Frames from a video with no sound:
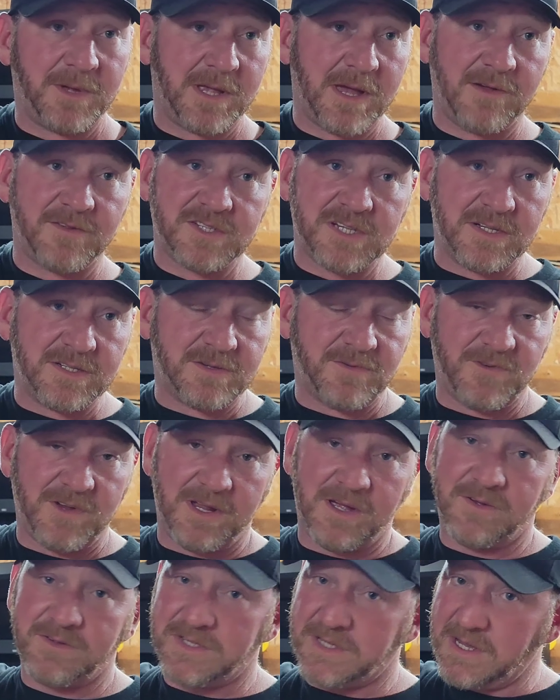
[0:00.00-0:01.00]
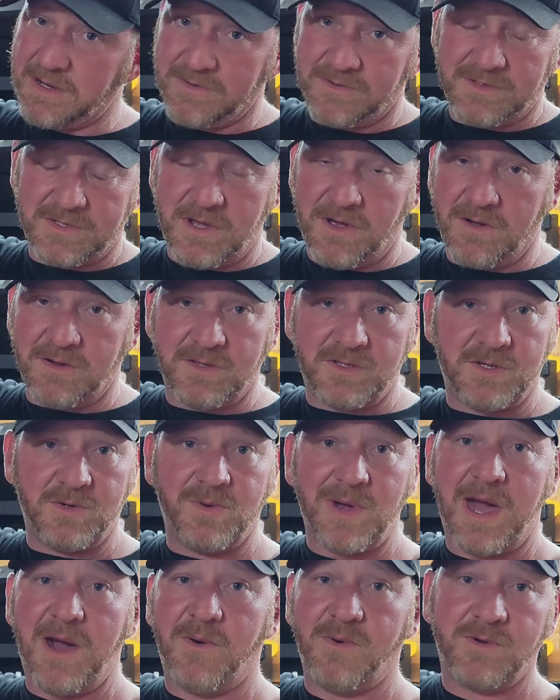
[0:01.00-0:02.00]
I mean, I've seen some videos, they're talking
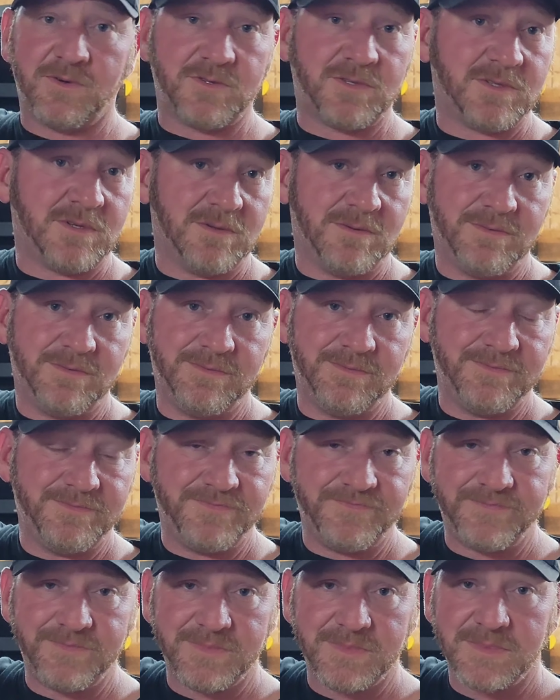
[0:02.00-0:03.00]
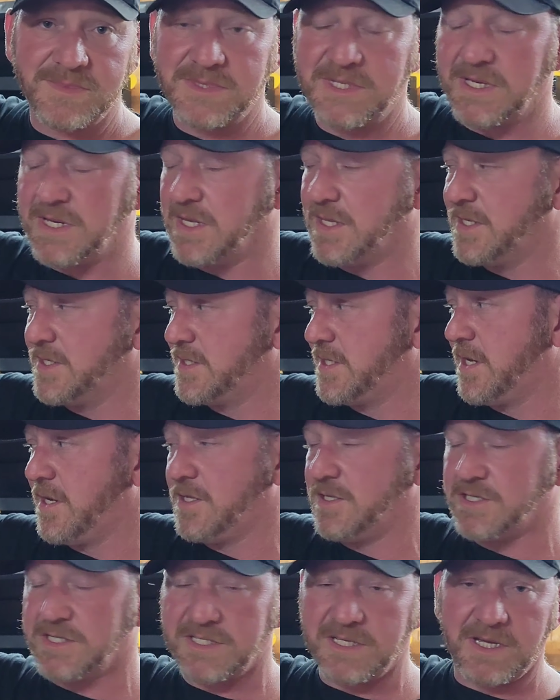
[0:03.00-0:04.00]
2 hours to get this
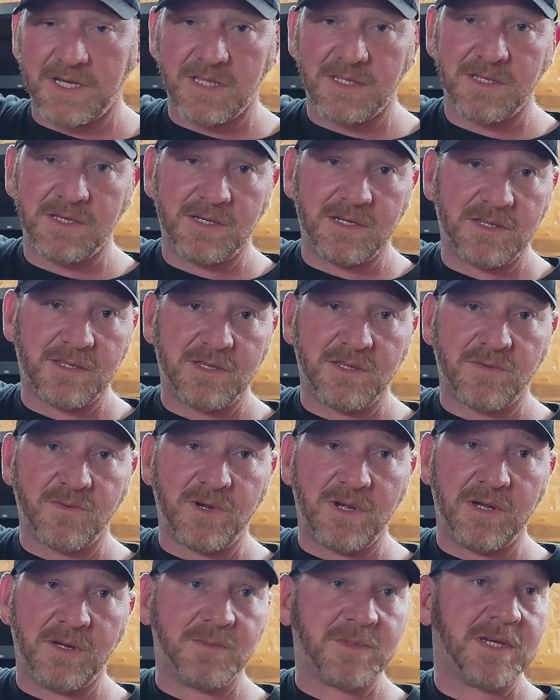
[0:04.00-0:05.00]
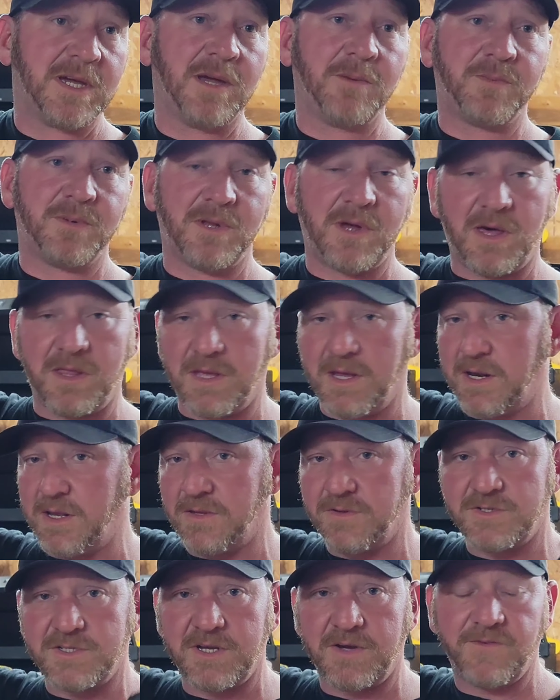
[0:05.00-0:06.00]
done, just to get the 3M tape and all that
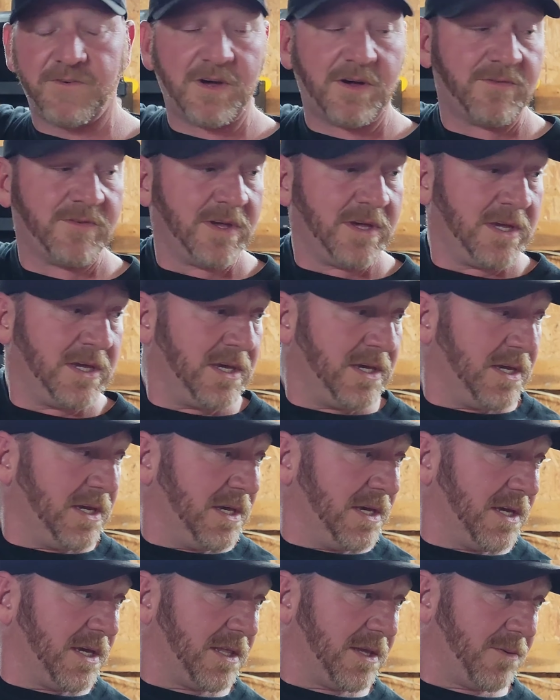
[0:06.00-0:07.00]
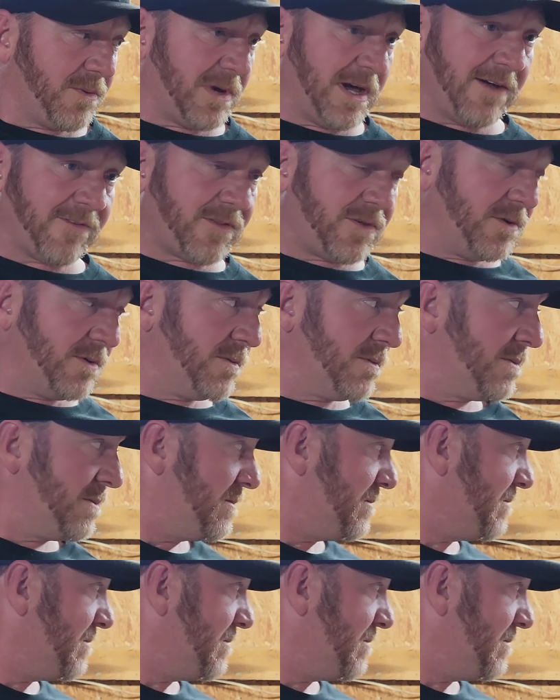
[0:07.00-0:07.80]
other stuff off. And then we'll have to